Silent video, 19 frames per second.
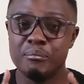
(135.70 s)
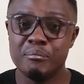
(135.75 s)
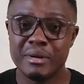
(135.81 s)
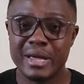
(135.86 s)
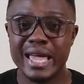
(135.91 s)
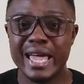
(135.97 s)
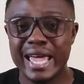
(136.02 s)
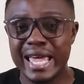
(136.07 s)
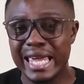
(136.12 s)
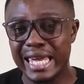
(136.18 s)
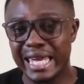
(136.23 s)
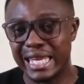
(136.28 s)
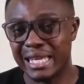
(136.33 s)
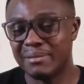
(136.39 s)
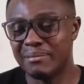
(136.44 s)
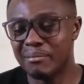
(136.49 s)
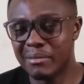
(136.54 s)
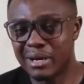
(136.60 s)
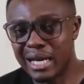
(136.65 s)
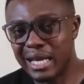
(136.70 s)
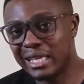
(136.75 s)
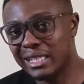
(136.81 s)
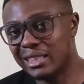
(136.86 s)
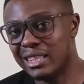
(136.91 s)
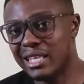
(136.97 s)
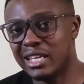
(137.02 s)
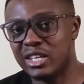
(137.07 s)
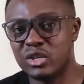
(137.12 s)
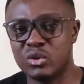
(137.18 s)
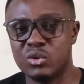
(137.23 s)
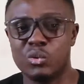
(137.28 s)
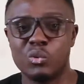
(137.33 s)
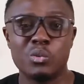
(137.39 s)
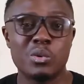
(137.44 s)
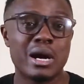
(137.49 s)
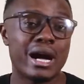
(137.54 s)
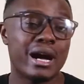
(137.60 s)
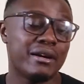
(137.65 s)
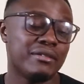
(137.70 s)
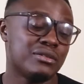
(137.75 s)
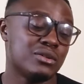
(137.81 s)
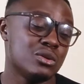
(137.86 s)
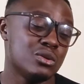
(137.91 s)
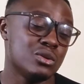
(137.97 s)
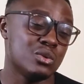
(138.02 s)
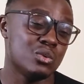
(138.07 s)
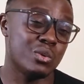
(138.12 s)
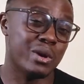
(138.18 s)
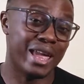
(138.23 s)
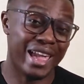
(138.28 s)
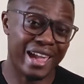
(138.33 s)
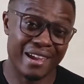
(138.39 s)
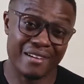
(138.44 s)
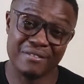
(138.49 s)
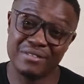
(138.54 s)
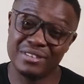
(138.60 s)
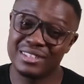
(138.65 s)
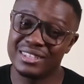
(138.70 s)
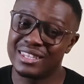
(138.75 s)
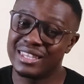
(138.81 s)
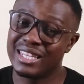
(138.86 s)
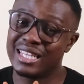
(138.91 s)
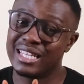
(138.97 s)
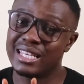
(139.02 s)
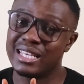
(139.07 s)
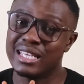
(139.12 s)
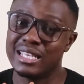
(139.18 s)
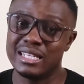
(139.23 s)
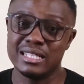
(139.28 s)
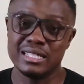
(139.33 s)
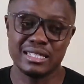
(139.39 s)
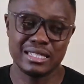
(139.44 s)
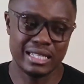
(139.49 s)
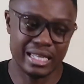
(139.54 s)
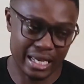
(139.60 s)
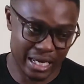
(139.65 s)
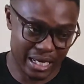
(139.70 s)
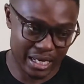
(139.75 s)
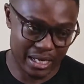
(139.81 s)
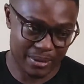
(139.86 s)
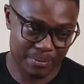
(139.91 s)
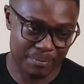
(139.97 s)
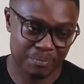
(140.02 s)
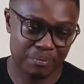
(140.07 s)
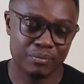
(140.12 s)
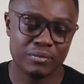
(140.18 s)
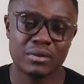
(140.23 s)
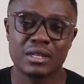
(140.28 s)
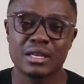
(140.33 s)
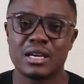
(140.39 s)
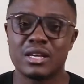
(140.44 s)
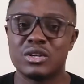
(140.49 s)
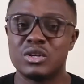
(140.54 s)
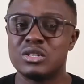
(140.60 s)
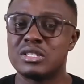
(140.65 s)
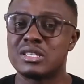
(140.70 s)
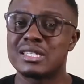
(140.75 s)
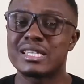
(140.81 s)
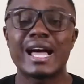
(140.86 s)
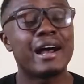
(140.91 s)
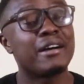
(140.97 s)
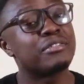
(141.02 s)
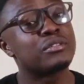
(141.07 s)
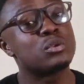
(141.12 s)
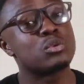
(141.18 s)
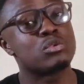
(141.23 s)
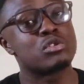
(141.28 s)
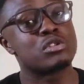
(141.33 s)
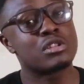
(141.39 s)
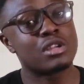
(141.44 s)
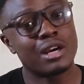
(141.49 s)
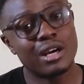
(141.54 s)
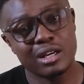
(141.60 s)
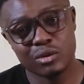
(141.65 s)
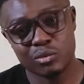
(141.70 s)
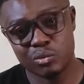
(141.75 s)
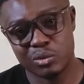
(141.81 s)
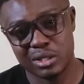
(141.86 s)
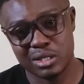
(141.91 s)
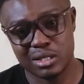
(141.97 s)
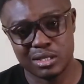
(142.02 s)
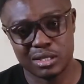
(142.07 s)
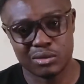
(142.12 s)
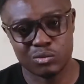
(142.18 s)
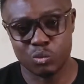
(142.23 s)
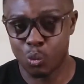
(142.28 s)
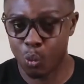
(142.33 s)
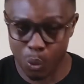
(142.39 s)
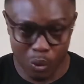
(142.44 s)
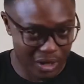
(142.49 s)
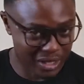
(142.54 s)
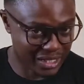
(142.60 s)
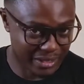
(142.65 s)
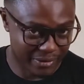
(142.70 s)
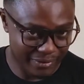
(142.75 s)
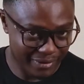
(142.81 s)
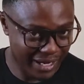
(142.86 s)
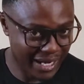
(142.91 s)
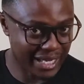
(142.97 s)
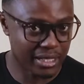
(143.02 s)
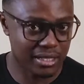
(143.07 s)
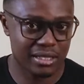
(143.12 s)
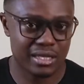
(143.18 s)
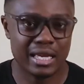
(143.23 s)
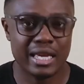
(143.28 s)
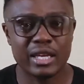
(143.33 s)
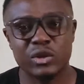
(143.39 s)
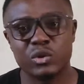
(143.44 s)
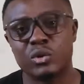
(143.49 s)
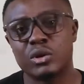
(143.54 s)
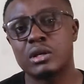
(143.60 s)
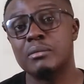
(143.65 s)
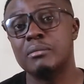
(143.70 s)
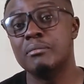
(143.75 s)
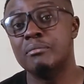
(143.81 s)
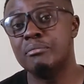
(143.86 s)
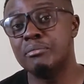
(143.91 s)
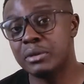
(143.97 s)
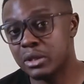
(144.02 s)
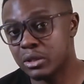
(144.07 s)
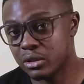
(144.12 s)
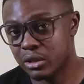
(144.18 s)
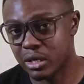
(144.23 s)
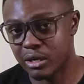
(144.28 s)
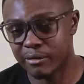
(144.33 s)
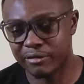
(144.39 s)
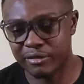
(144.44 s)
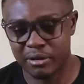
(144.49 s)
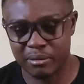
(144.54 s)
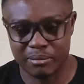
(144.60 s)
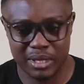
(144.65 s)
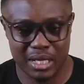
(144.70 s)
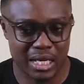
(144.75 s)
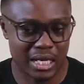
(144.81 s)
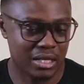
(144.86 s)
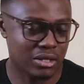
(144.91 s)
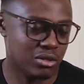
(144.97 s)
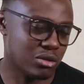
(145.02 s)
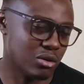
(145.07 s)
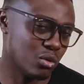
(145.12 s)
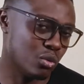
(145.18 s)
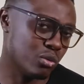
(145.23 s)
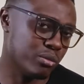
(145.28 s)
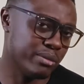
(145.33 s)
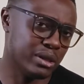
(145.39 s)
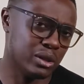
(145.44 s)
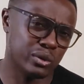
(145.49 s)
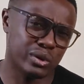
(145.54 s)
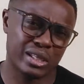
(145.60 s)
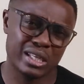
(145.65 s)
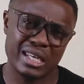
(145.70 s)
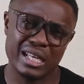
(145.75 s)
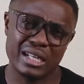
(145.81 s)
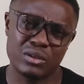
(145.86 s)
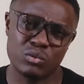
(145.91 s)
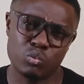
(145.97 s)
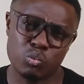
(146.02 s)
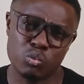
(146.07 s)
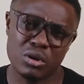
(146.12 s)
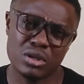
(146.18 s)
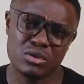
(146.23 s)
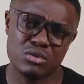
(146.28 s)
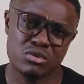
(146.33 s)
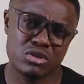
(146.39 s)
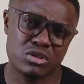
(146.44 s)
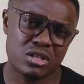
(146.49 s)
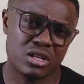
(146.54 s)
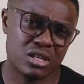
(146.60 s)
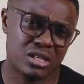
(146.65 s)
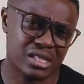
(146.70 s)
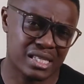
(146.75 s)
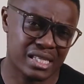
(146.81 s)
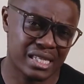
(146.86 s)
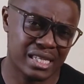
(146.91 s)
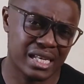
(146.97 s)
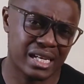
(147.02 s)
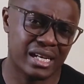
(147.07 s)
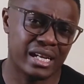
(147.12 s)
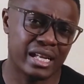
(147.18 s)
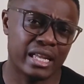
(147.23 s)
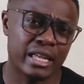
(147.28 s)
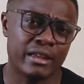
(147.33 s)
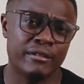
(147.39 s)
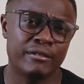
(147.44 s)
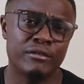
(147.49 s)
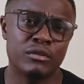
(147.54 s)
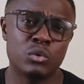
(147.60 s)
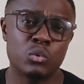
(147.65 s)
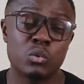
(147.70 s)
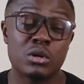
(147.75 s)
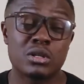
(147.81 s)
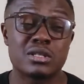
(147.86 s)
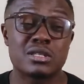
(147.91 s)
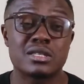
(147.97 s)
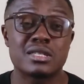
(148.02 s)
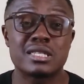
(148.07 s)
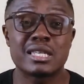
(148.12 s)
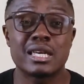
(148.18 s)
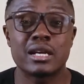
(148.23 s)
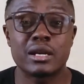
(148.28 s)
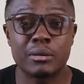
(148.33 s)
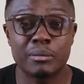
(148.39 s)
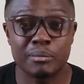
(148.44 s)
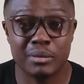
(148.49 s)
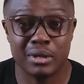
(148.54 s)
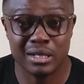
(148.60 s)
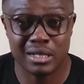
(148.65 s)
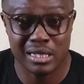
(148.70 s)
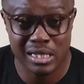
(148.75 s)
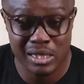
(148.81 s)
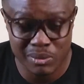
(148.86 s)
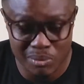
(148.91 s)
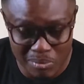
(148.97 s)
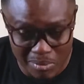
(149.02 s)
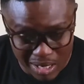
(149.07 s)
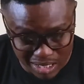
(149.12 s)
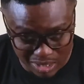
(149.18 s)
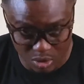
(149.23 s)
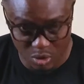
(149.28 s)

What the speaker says: Bear in mind that you don't have to do everything in a day. You just have to start with one device and you can build up from there. So we'll be looking at what you should consider if you want to set up a smart